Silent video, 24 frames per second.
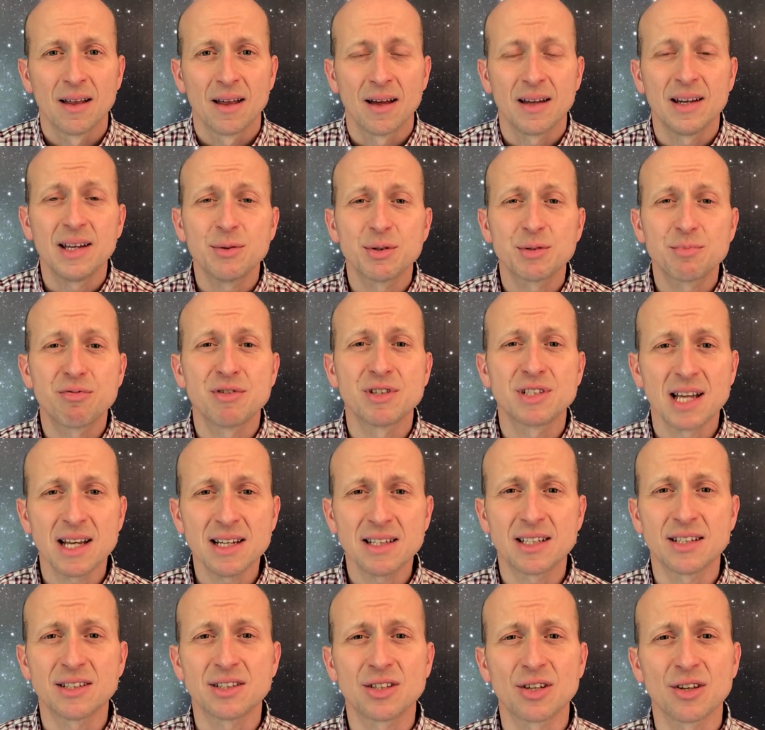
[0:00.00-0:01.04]
and he was
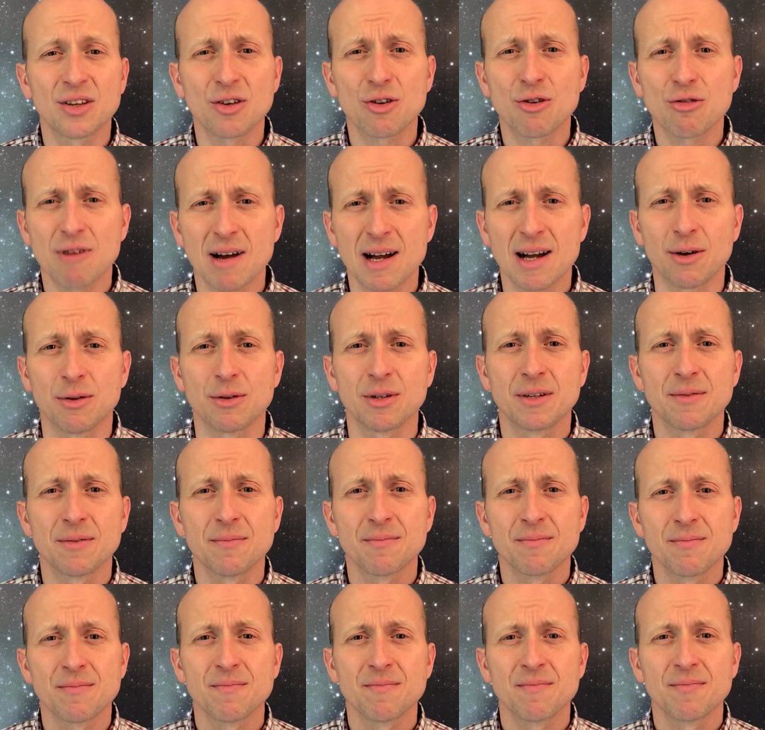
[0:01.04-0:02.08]
presented to the crowd.
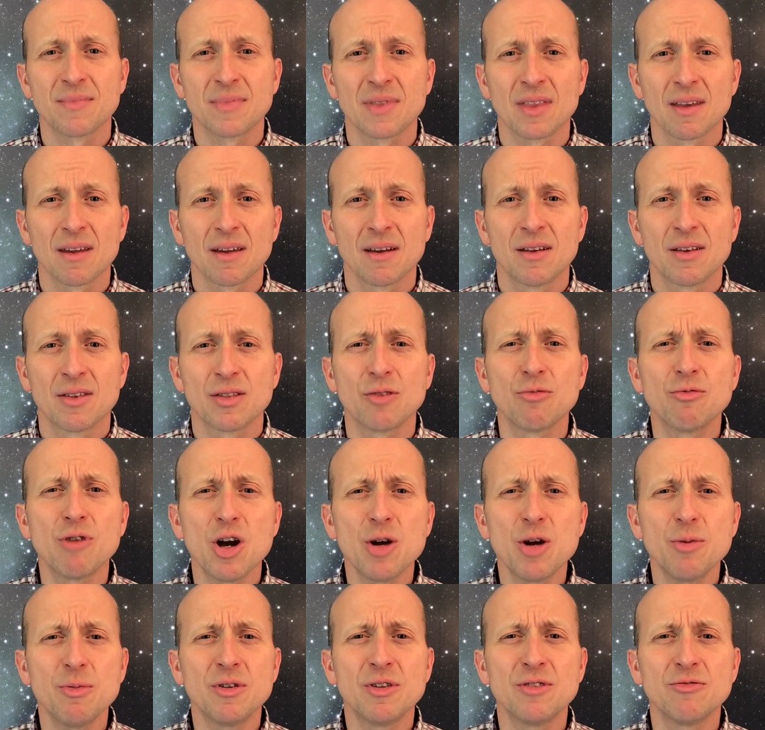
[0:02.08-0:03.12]
The
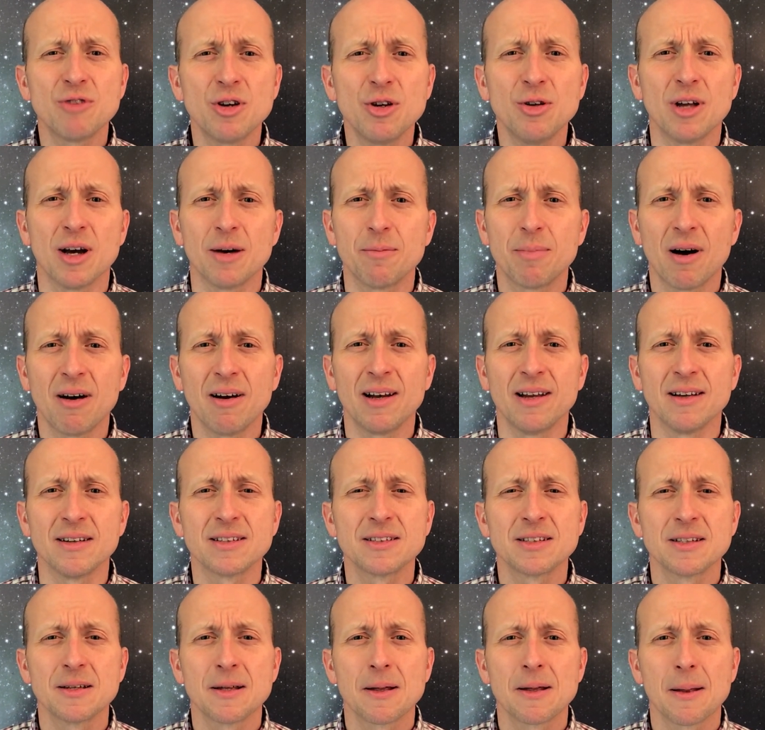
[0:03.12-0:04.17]
Roman ruler,
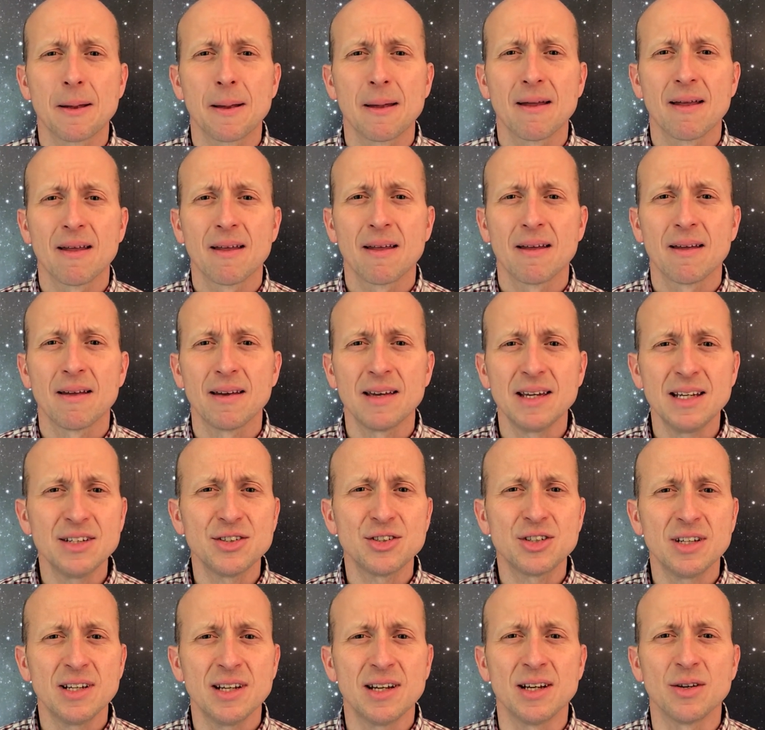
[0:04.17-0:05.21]
Pilate,
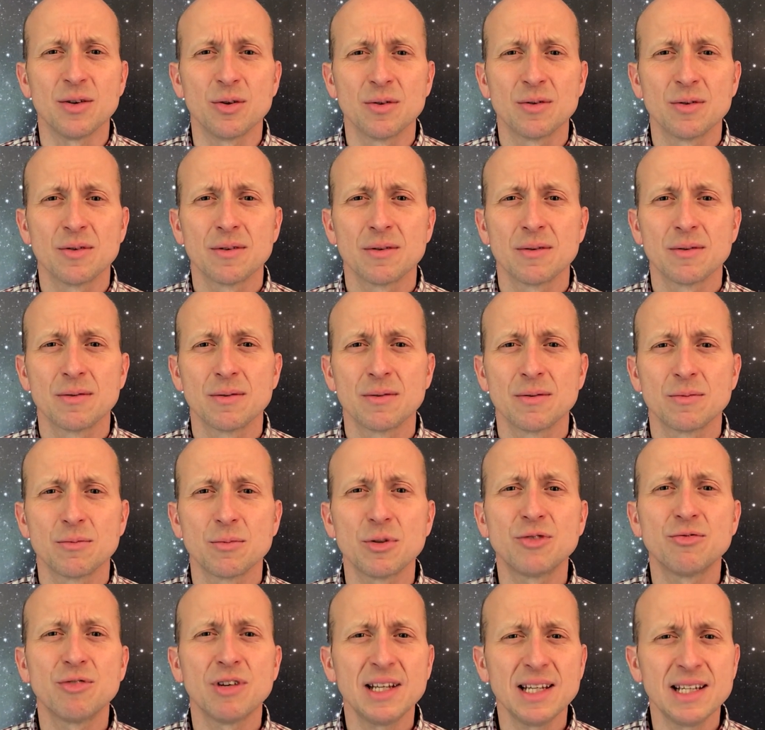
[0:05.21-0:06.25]
each year
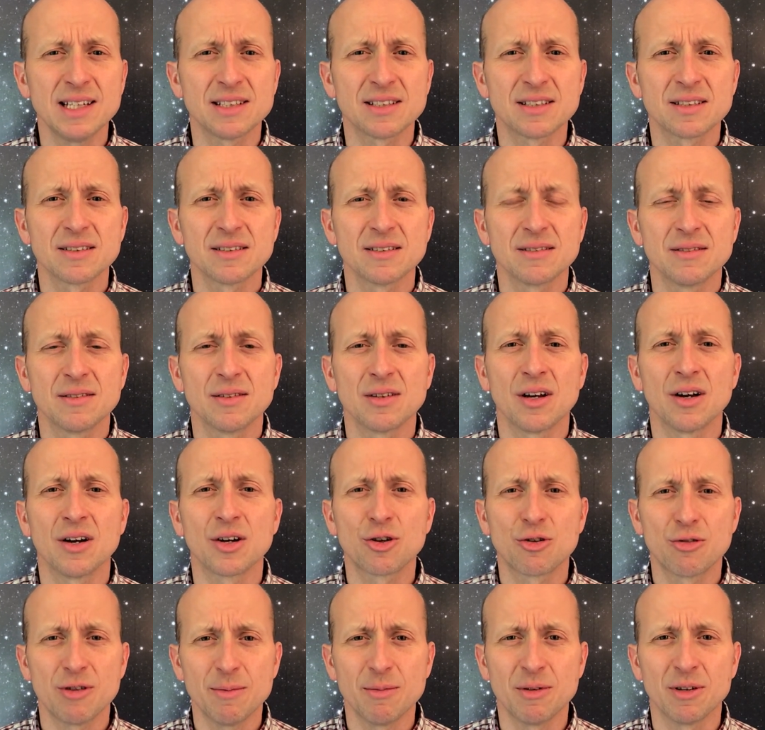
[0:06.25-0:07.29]
would release a
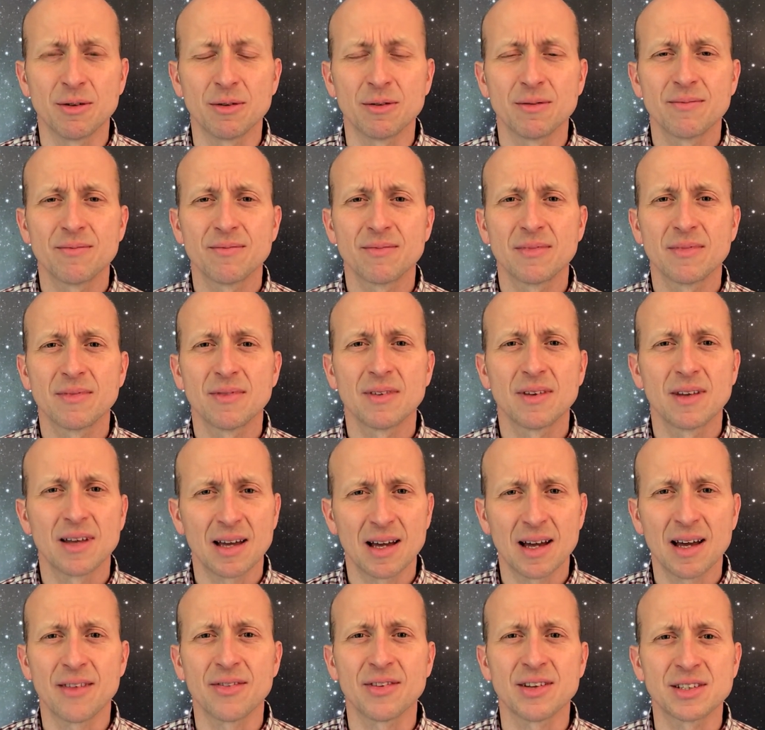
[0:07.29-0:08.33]
criminal
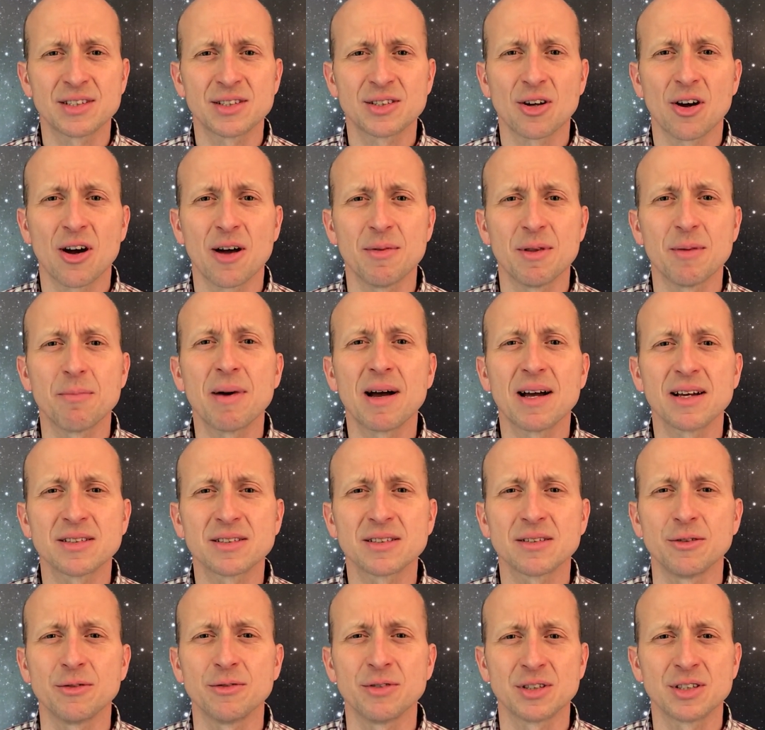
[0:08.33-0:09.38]
at this time, the
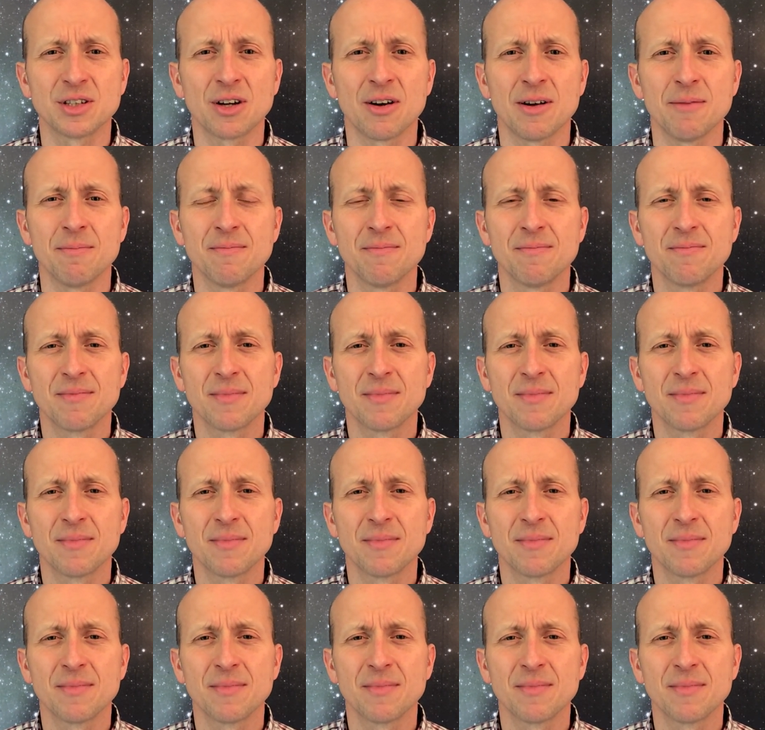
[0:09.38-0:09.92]
Passover time.